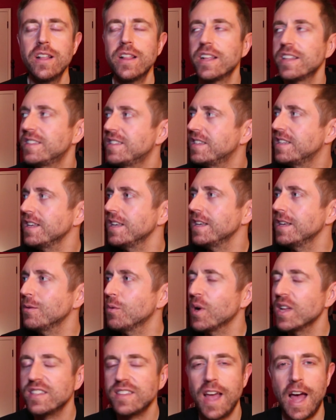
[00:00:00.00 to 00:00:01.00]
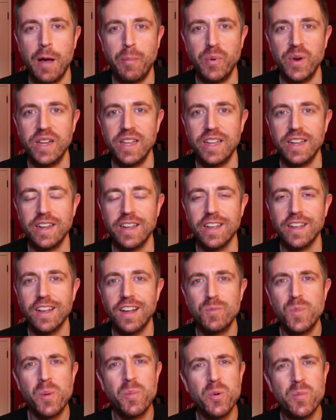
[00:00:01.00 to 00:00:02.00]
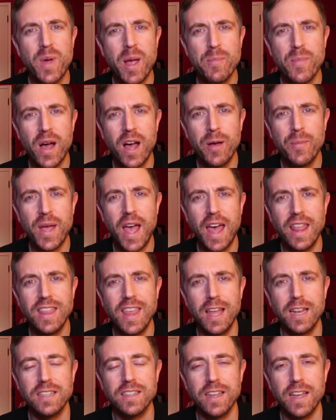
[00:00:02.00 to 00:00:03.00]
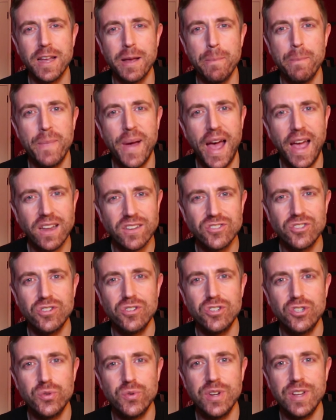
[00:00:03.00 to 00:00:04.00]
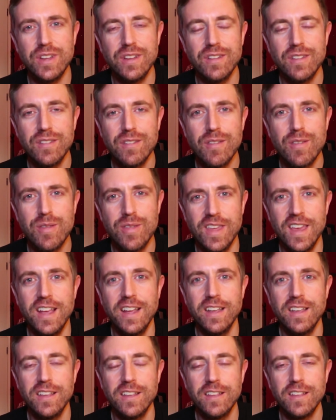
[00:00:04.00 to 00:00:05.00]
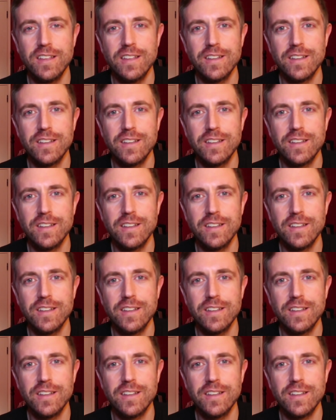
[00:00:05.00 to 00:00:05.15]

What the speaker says: Let's see what's happening. Remember my mom had that back surgery thing